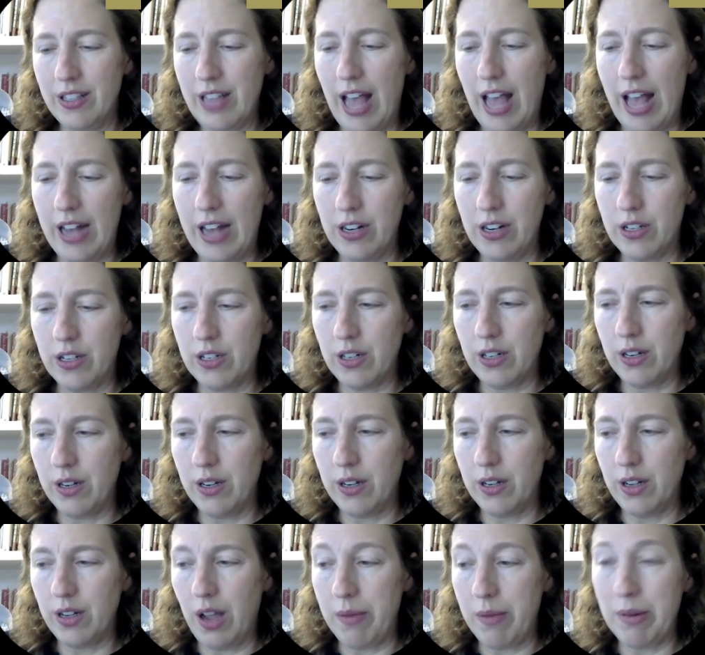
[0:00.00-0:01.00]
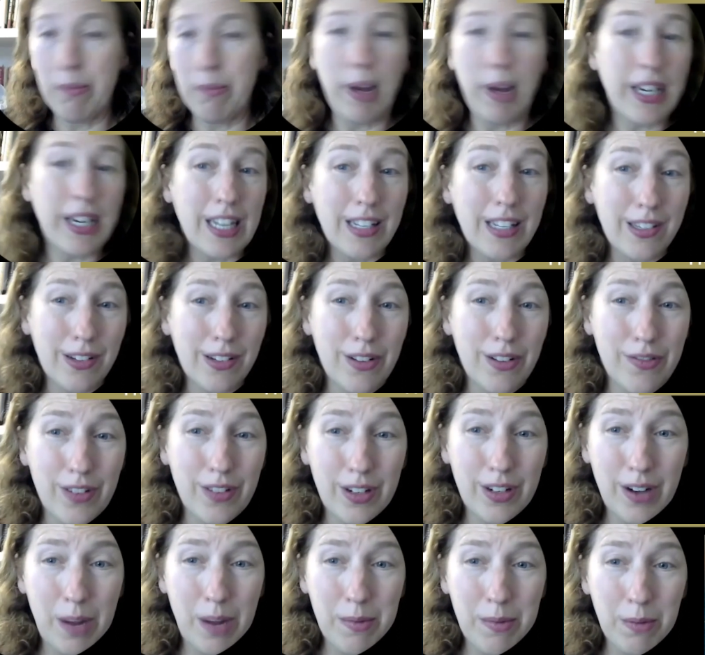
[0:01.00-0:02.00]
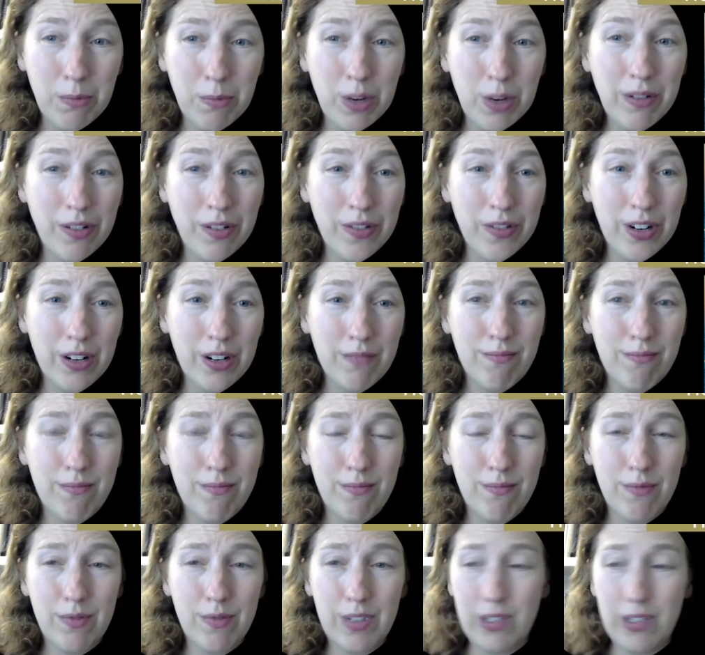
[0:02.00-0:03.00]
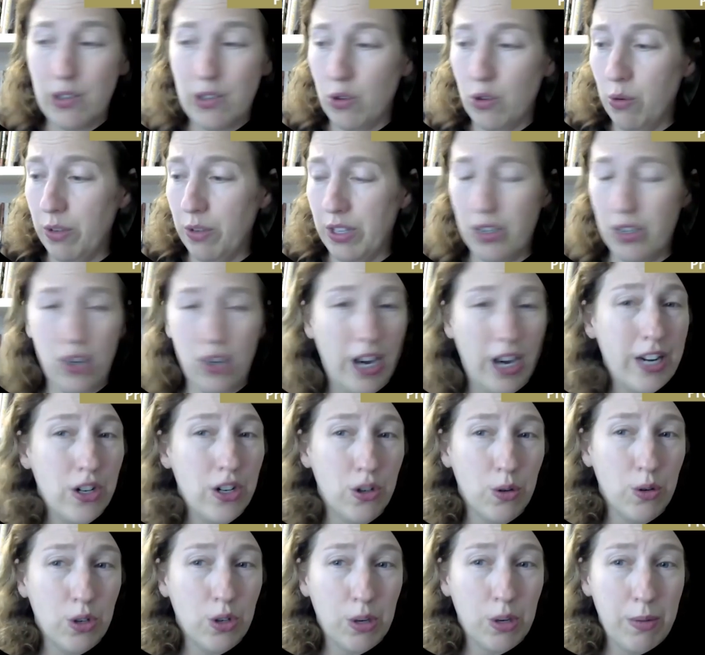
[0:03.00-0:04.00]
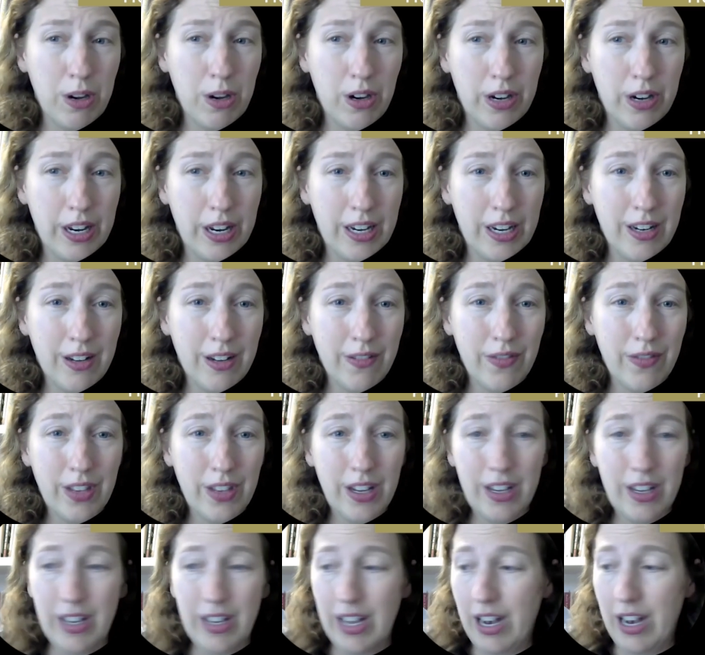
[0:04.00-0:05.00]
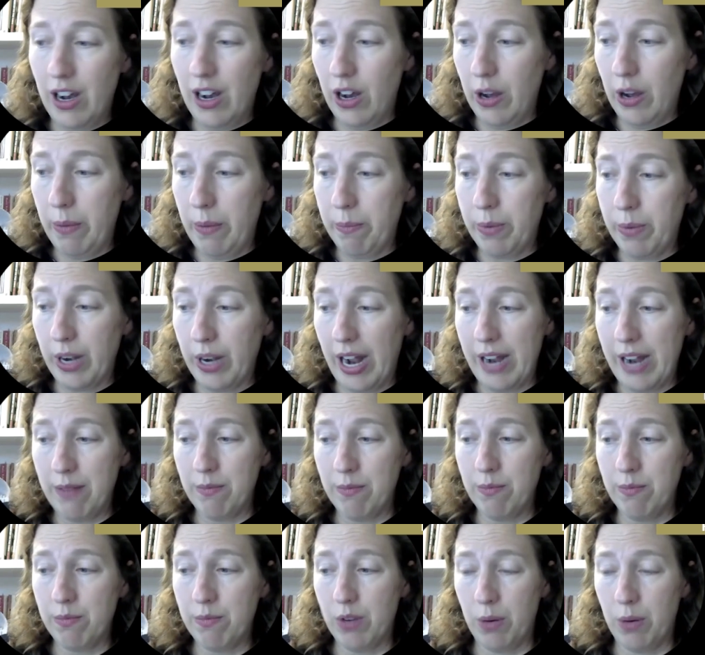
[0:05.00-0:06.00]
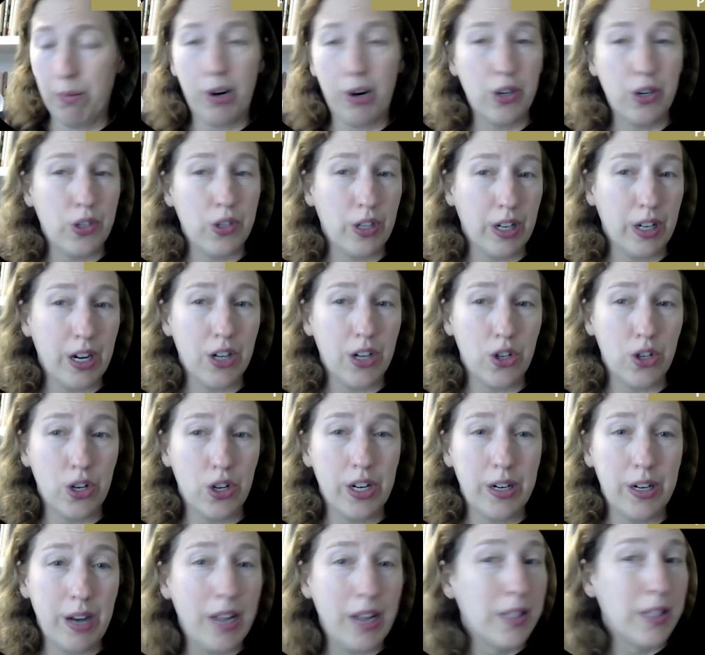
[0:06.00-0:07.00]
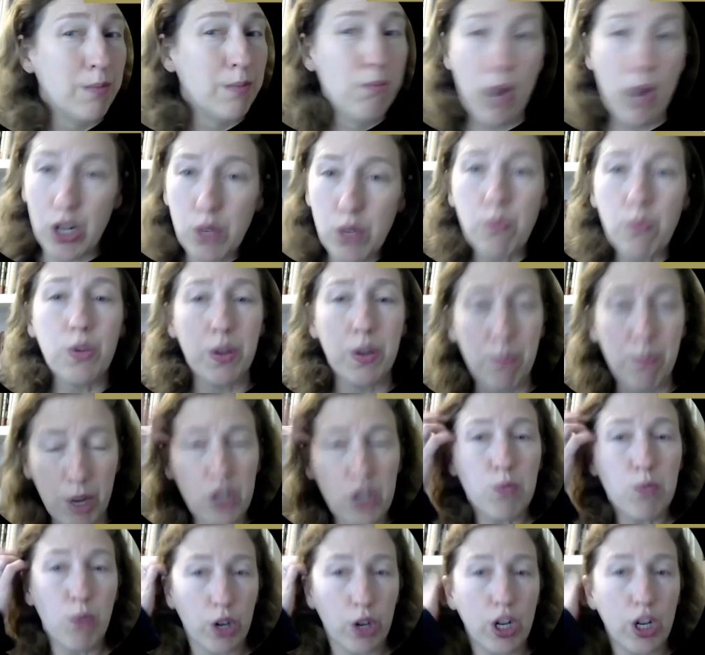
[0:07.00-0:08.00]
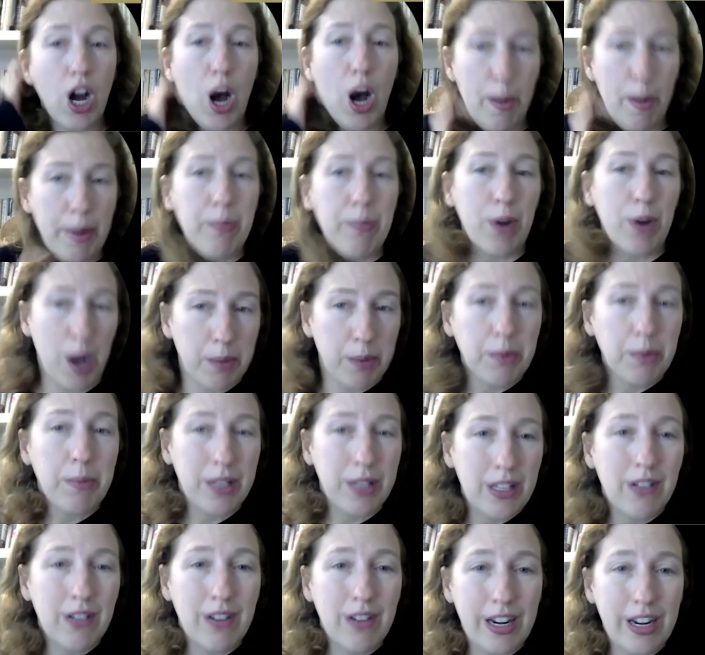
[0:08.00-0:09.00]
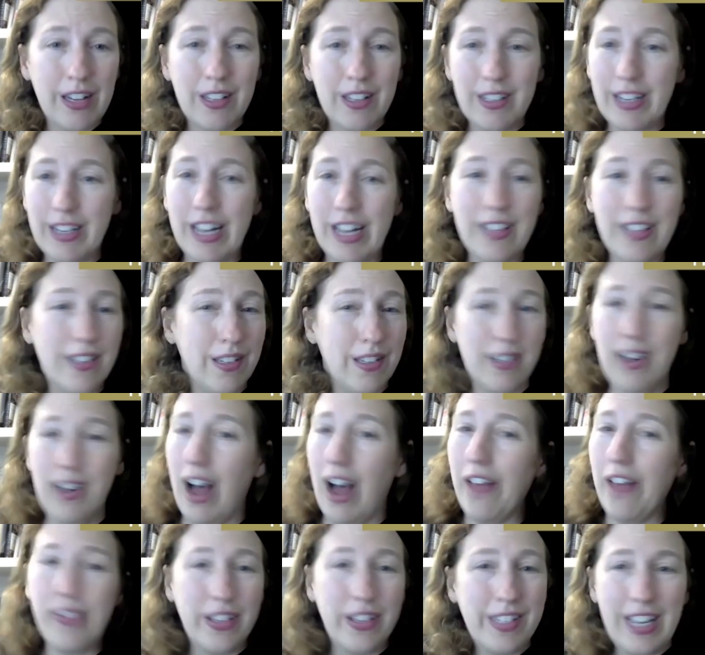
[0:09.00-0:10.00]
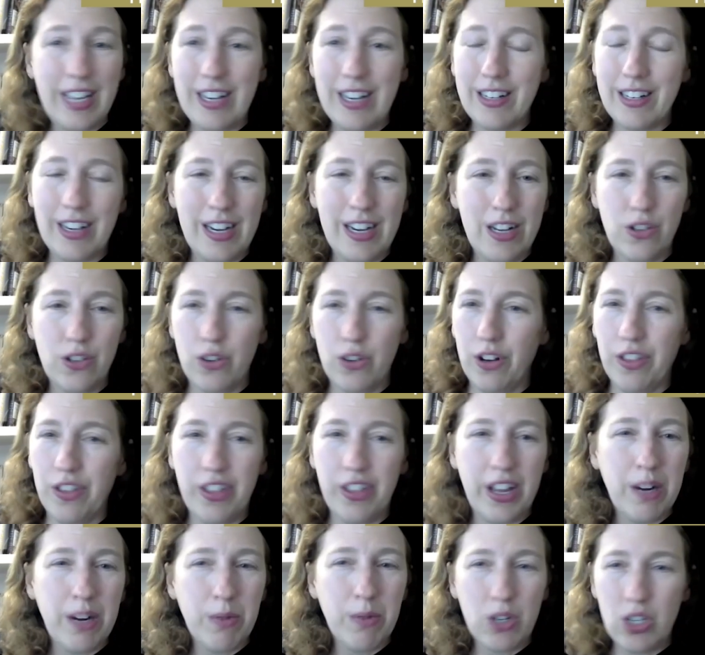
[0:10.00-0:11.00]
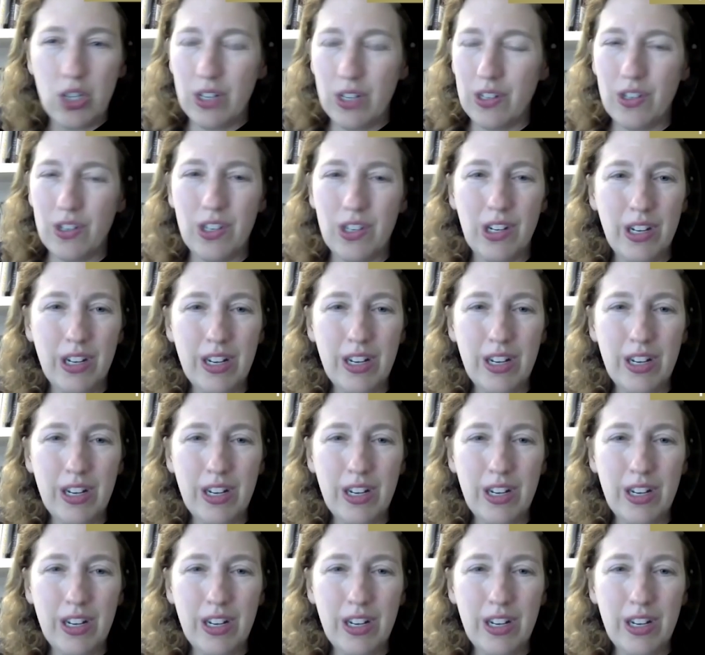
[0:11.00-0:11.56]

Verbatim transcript: I mean, my kids we live in a school with a giant Jewish community. But there are parts of the country, it's the much more common problem in the United States is not this anti-Israel thing, which is,